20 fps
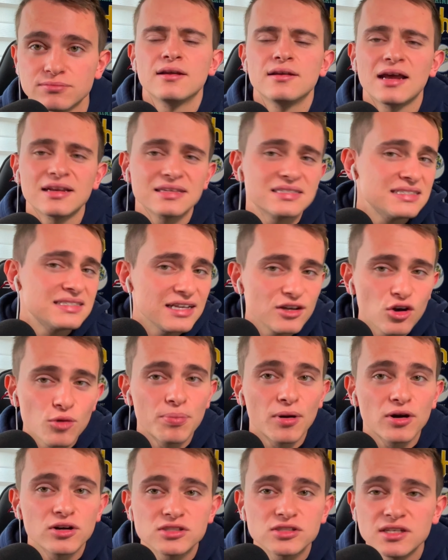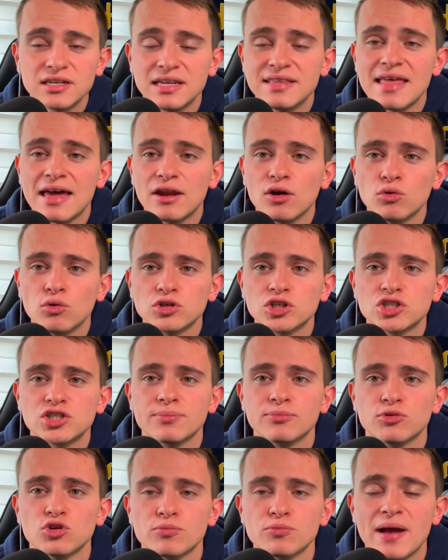Not a single person in that
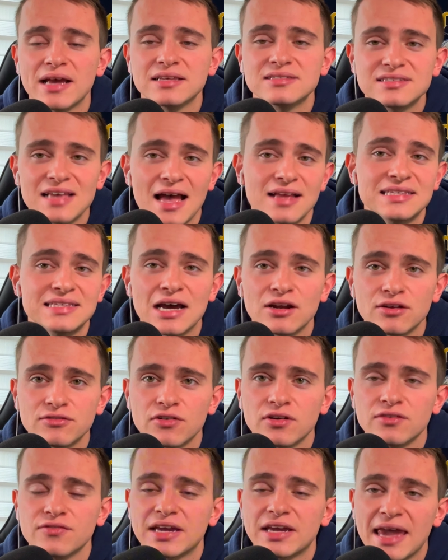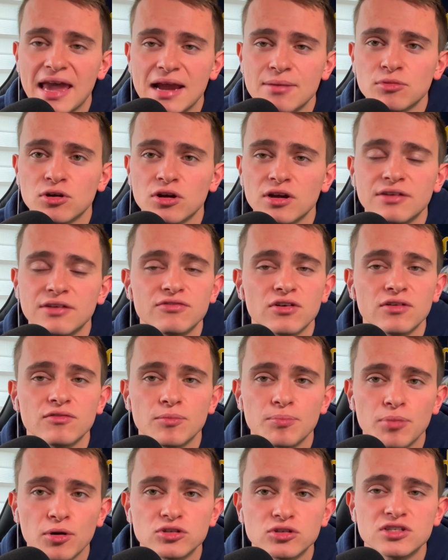ownership group has sat down in front of a camera, in front of
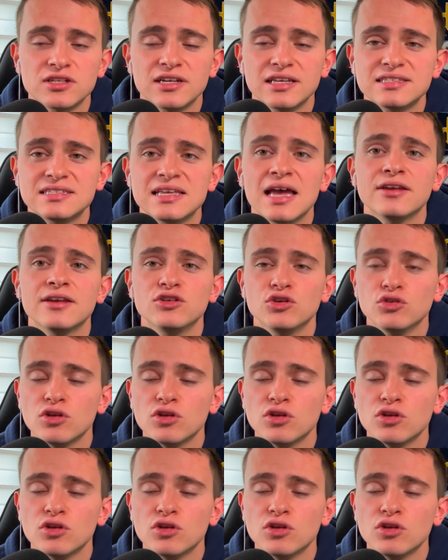a person, and said, you